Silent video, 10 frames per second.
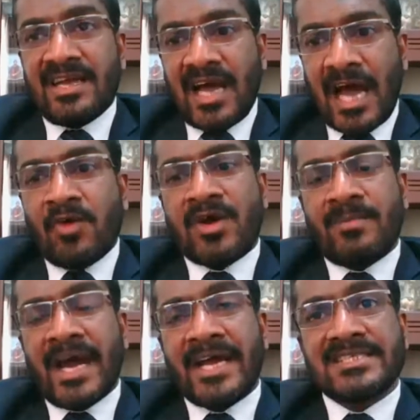However,
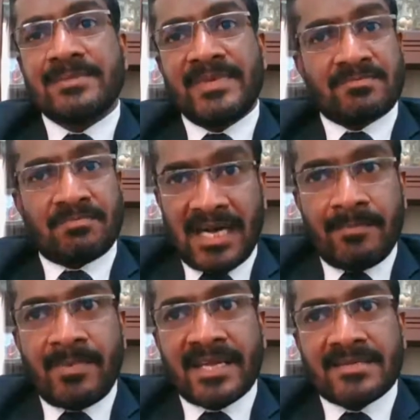biochip is
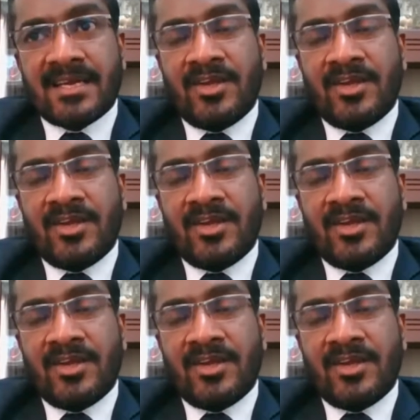multiplexing.